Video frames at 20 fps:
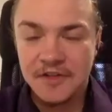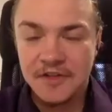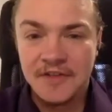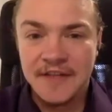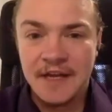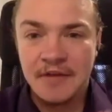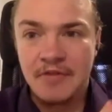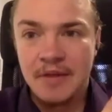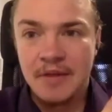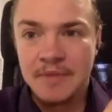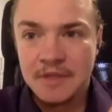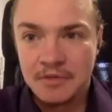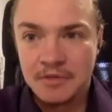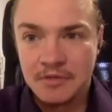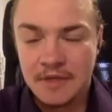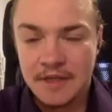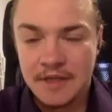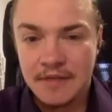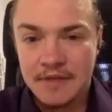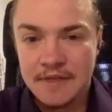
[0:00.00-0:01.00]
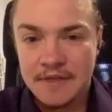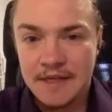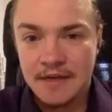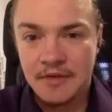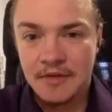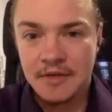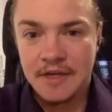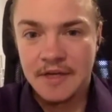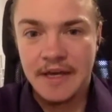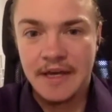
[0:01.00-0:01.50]
that rabbit hole, and I was
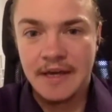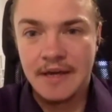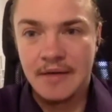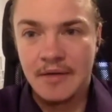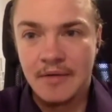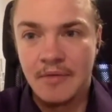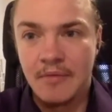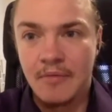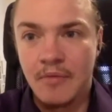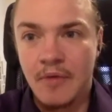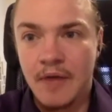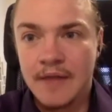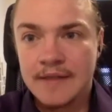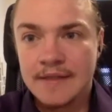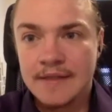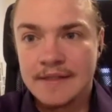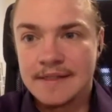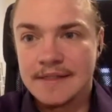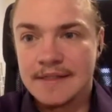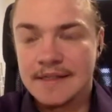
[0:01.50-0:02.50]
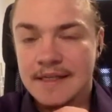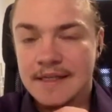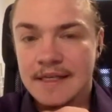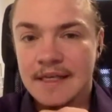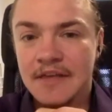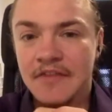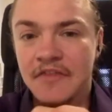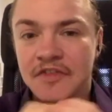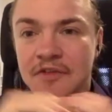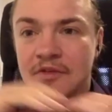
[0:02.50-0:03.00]
like, okay, what
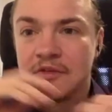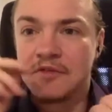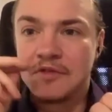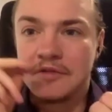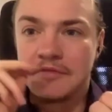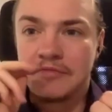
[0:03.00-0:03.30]
if you could